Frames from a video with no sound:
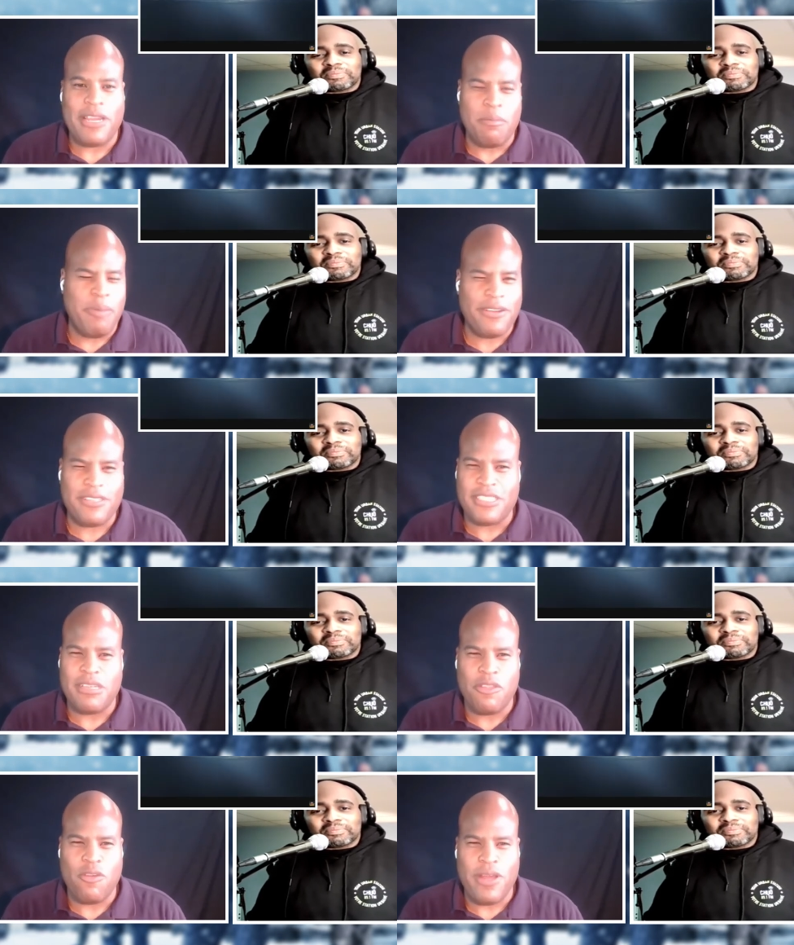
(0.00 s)
Speaker 1: but
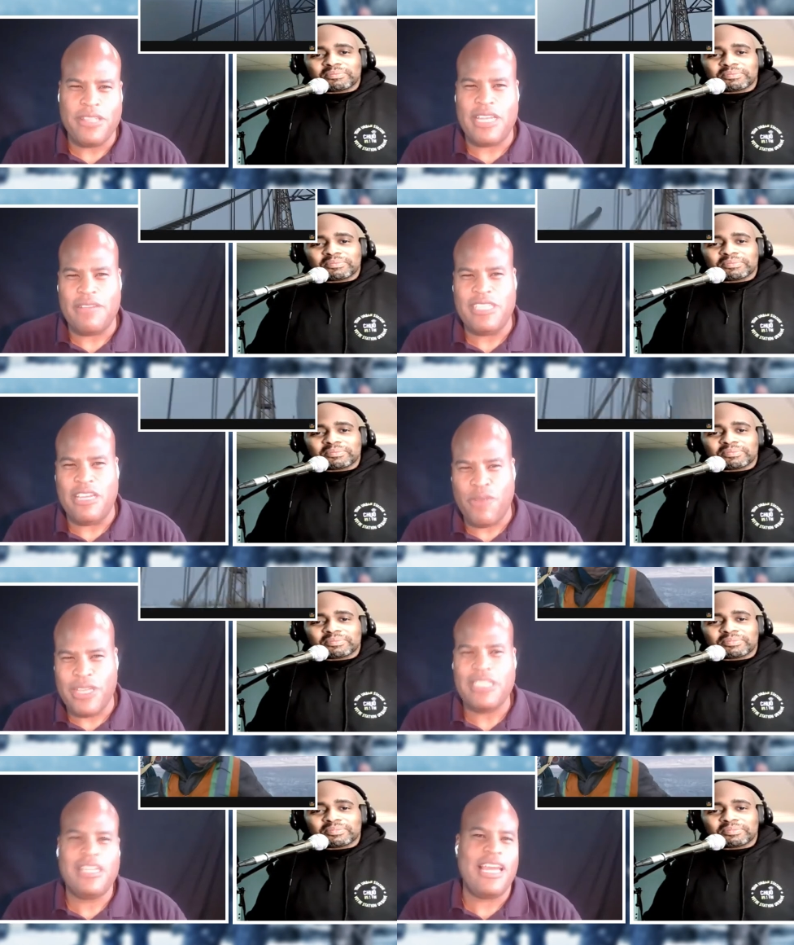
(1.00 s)
compared to some of the ones that I've
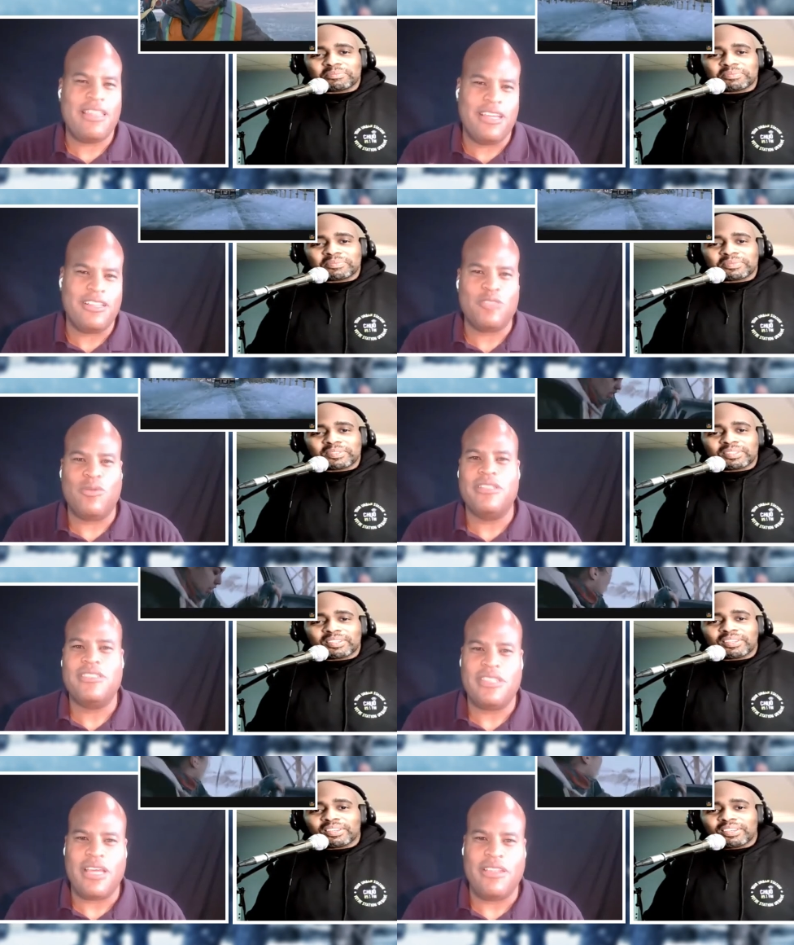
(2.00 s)
seen recently, I think
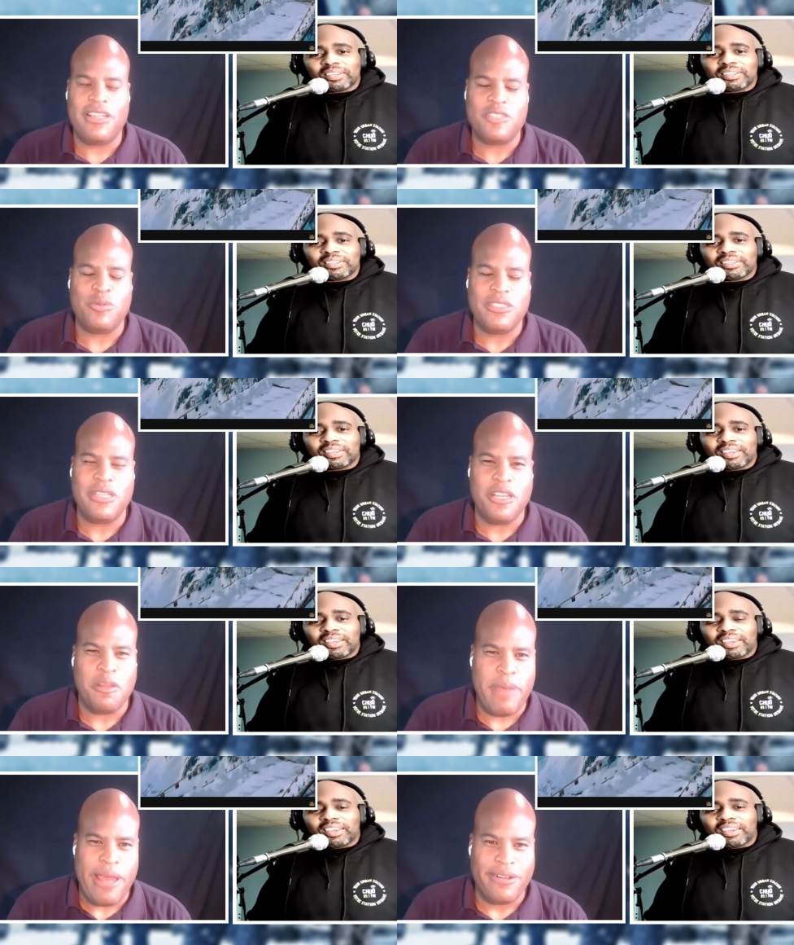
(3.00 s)
this one's I think this
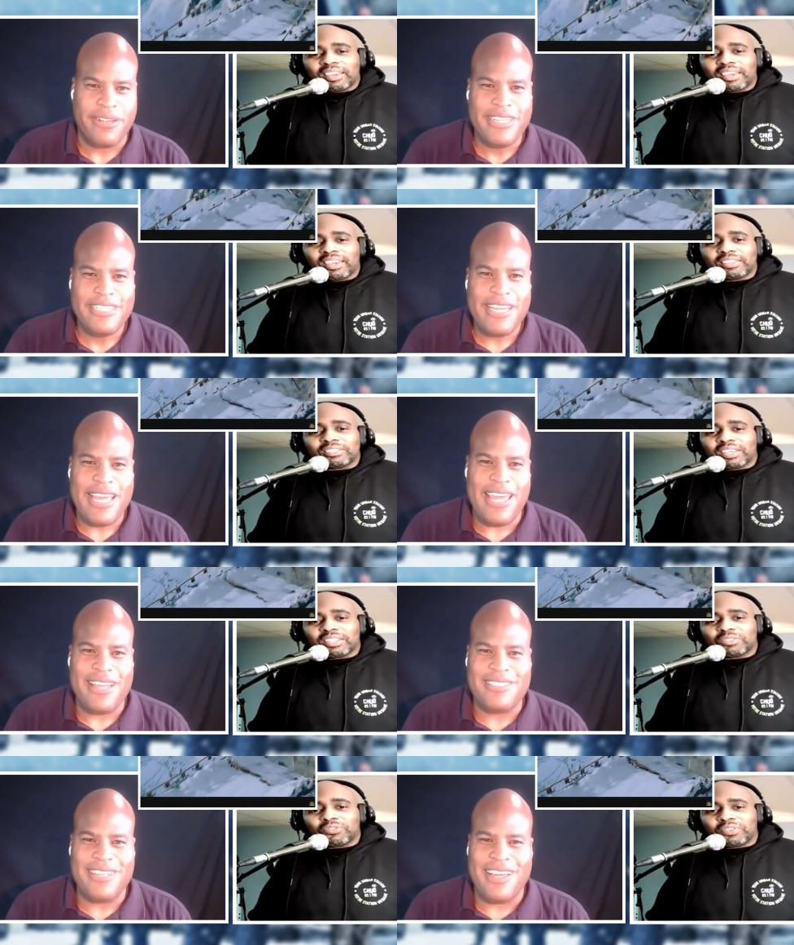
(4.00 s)
one's a little better. It's
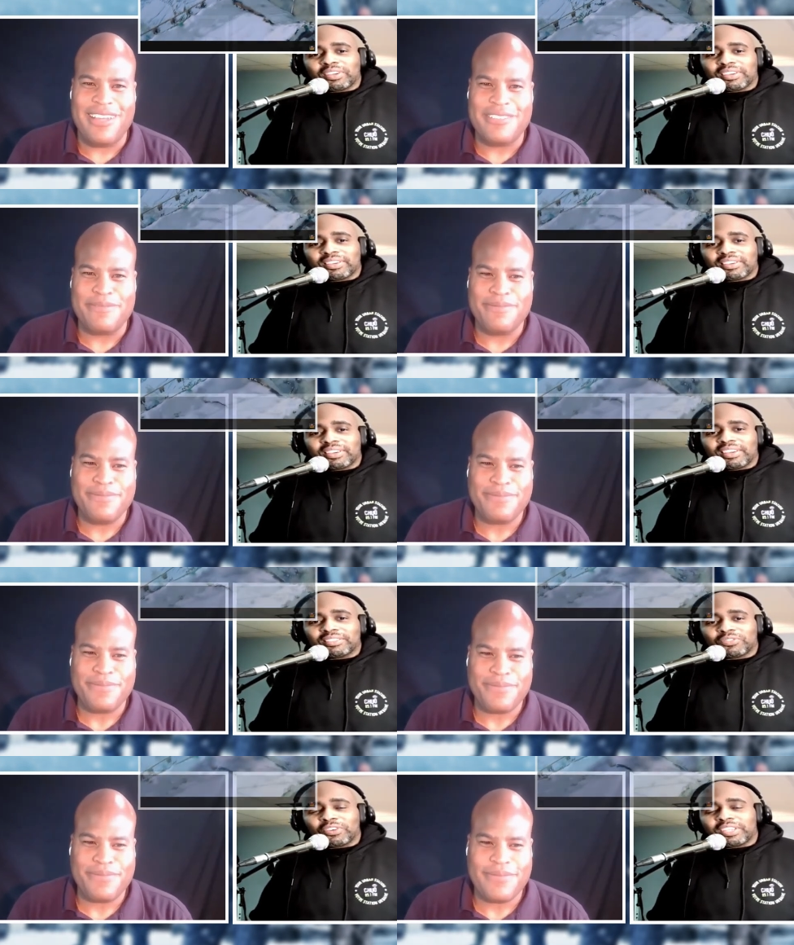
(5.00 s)
it's and uh,
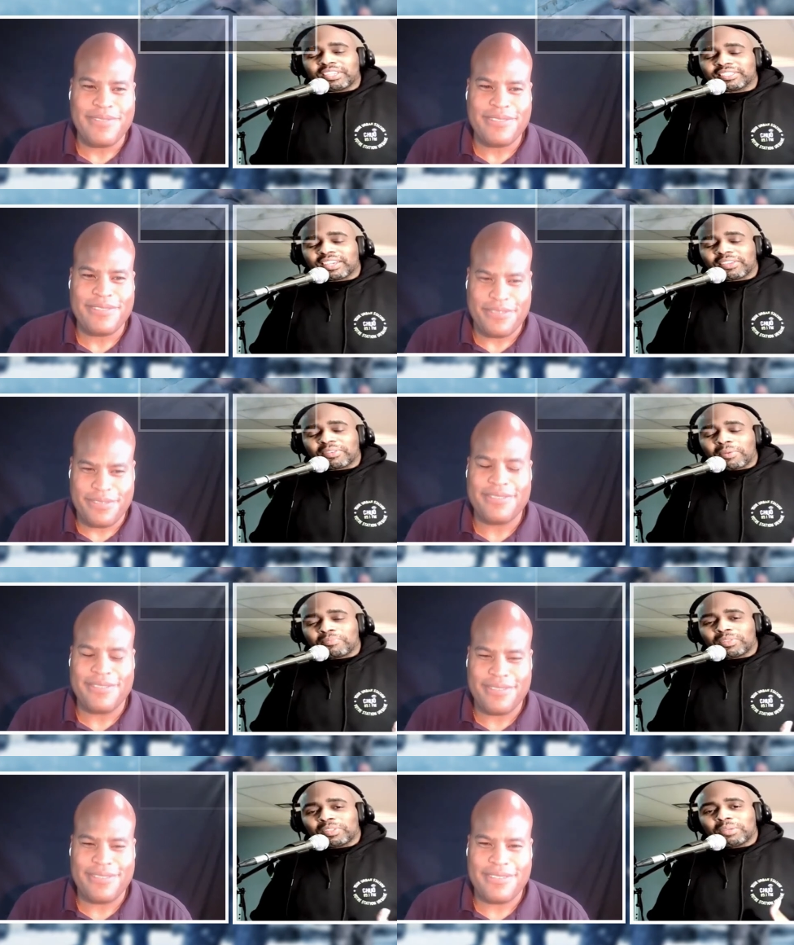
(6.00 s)
it's
Speaker 2: funny because I, I, uh,
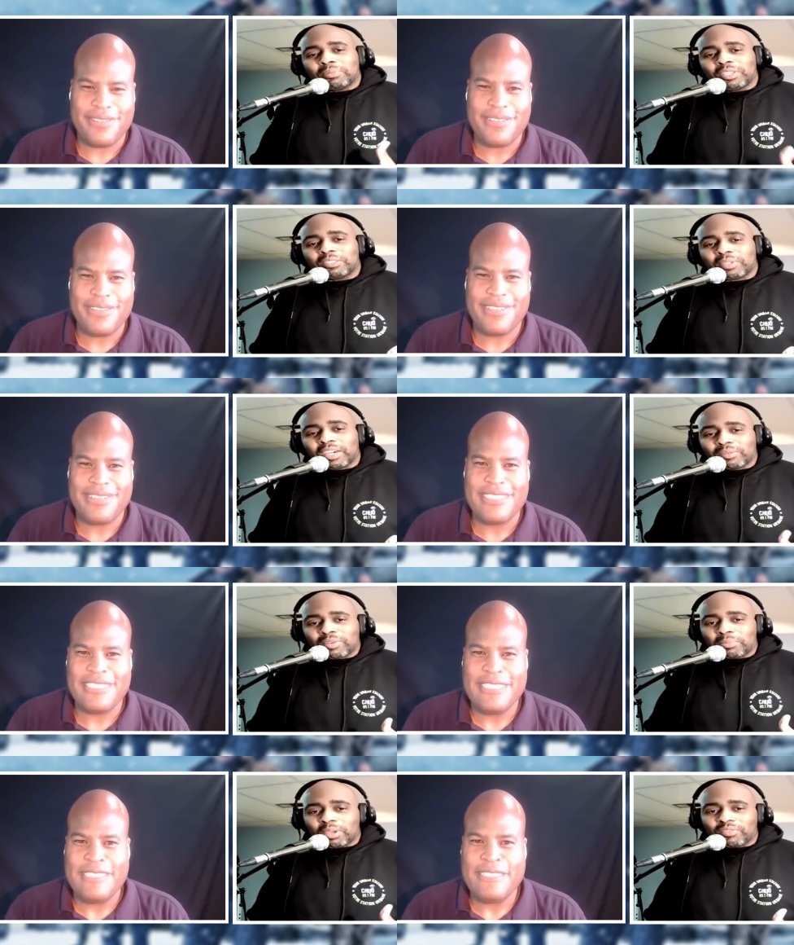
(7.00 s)
Liam Neeson kind of
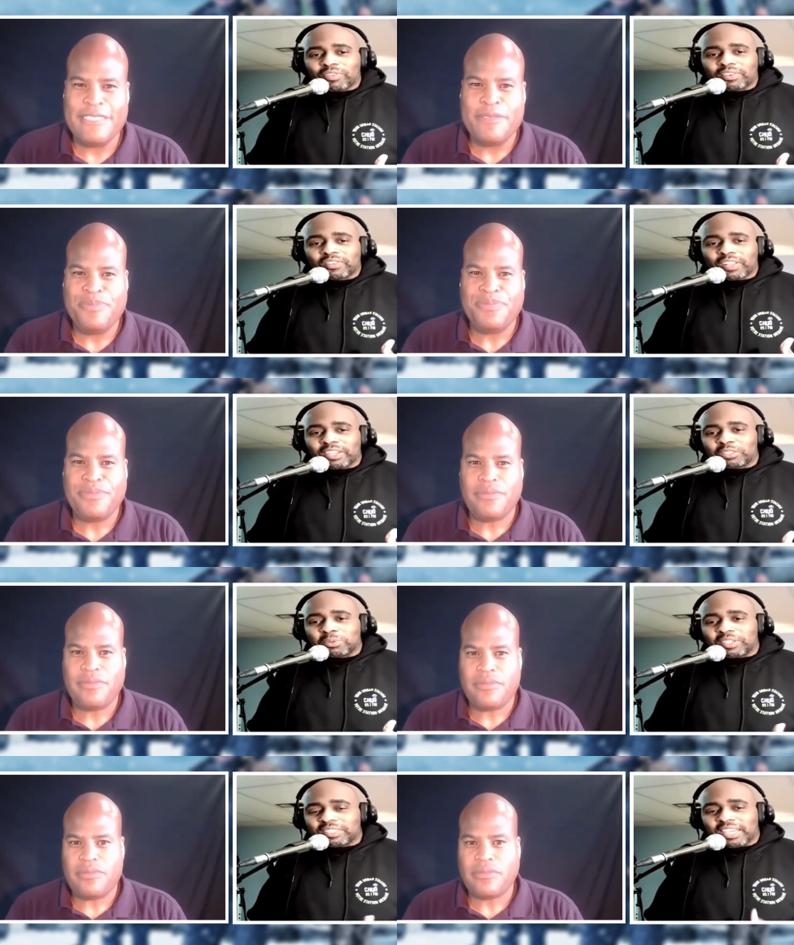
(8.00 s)
reminds me of, of Clint
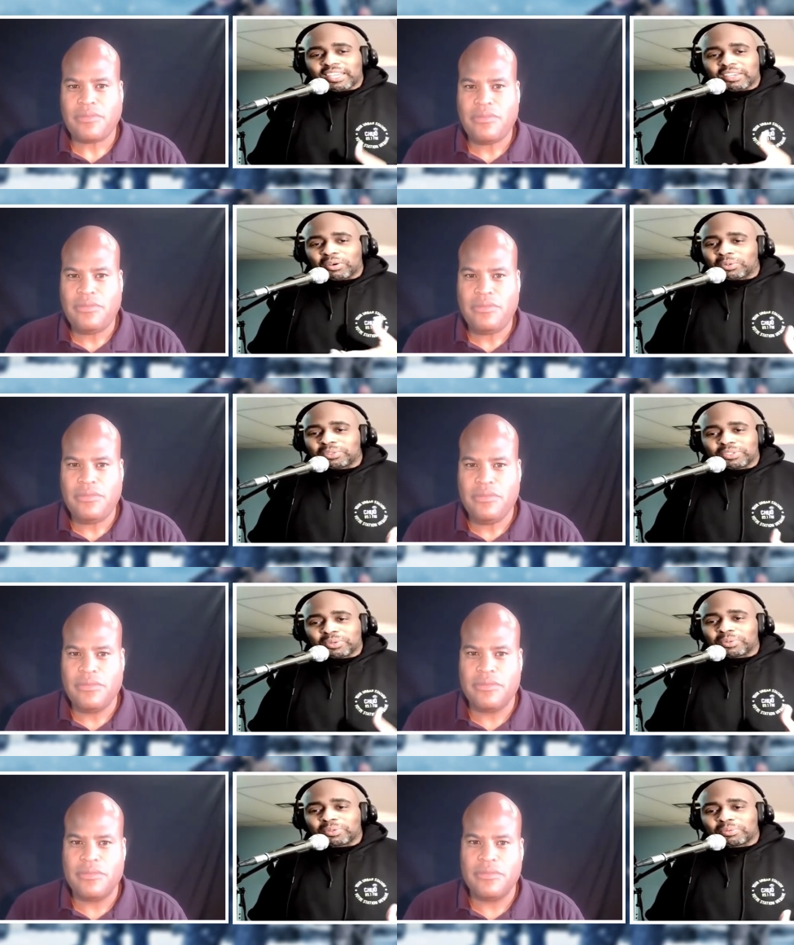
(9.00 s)
Eastwood. He's getting older
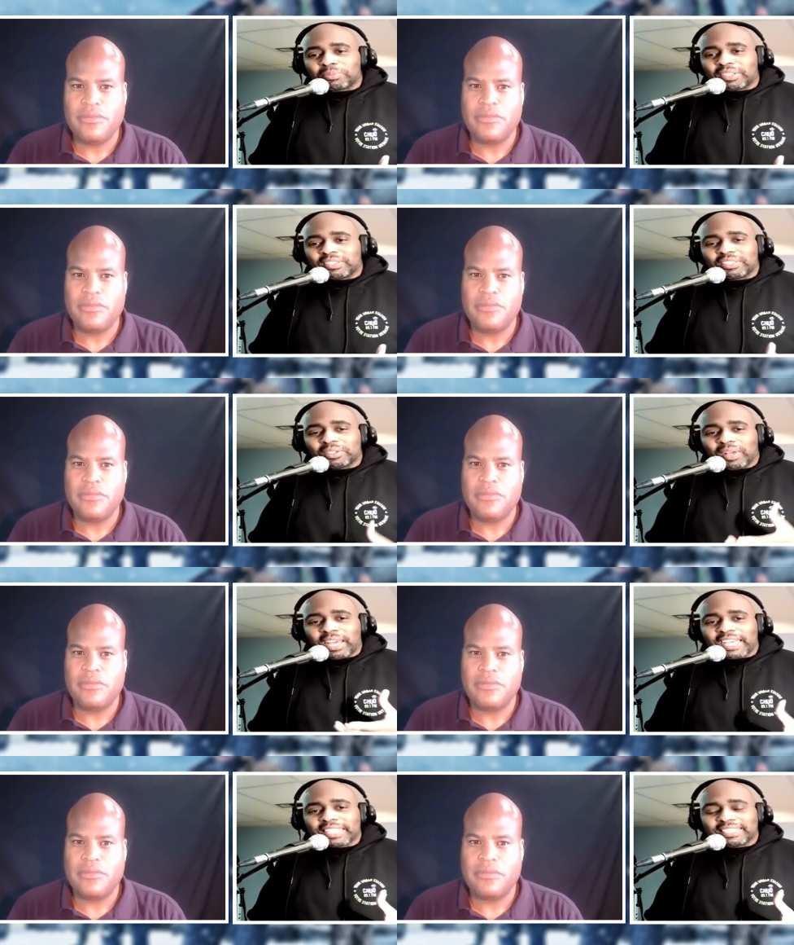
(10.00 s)
and older, but he still
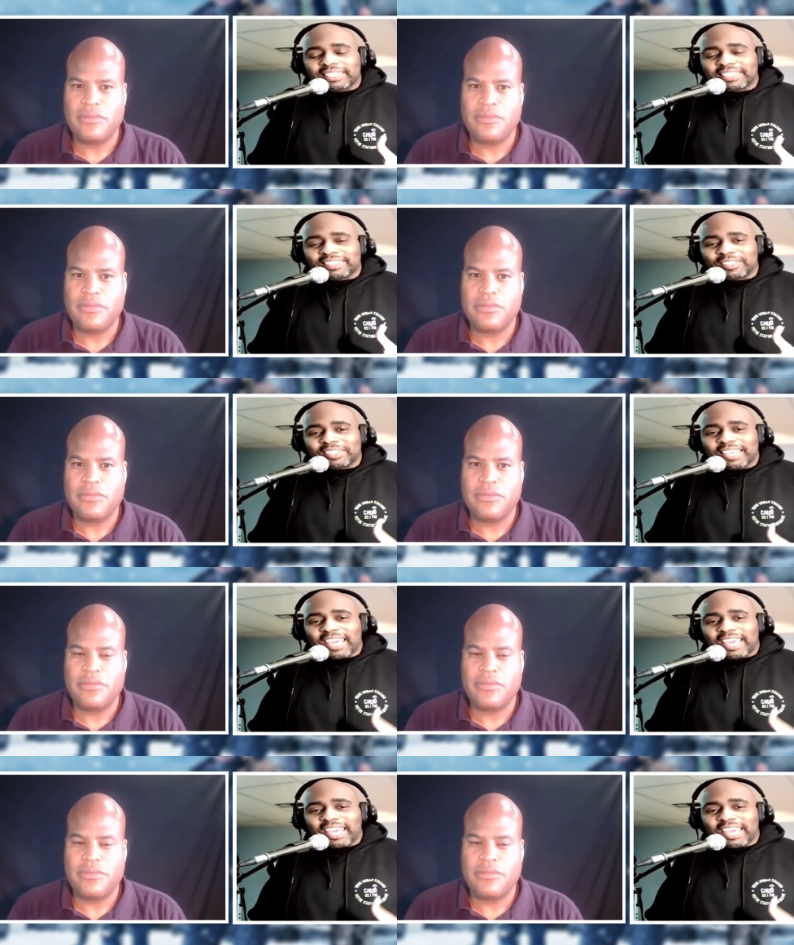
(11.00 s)
has the these